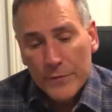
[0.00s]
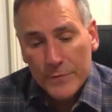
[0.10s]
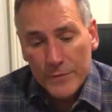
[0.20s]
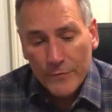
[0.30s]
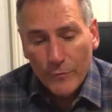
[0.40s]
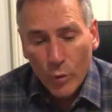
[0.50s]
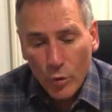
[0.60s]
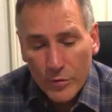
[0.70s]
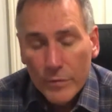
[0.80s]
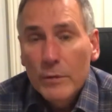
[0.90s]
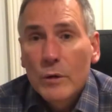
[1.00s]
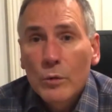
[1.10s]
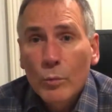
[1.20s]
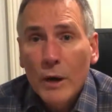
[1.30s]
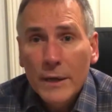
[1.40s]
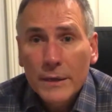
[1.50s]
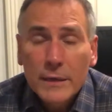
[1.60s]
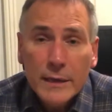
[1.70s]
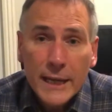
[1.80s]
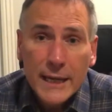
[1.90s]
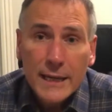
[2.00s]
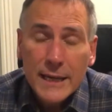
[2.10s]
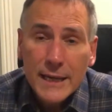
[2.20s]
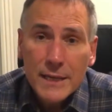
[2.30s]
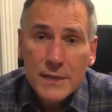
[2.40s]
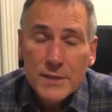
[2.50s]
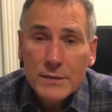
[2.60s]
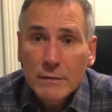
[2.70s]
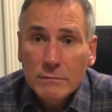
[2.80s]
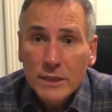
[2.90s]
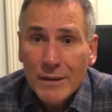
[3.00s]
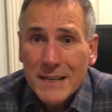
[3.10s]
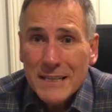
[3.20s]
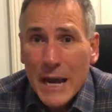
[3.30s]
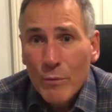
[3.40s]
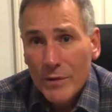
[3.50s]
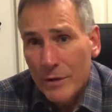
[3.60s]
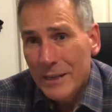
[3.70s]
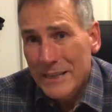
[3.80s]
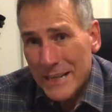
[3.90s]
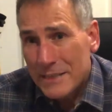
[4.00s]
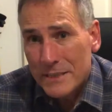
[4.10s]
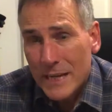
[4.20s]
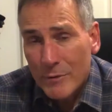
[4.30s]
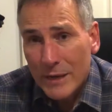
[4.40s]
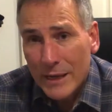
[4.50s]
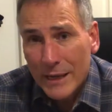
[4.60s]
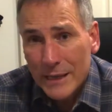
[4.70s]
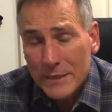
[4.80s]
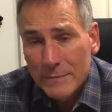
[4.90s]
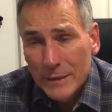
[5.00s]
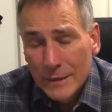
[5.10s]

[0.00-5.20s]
The fourth one here is going down with only necessary kit.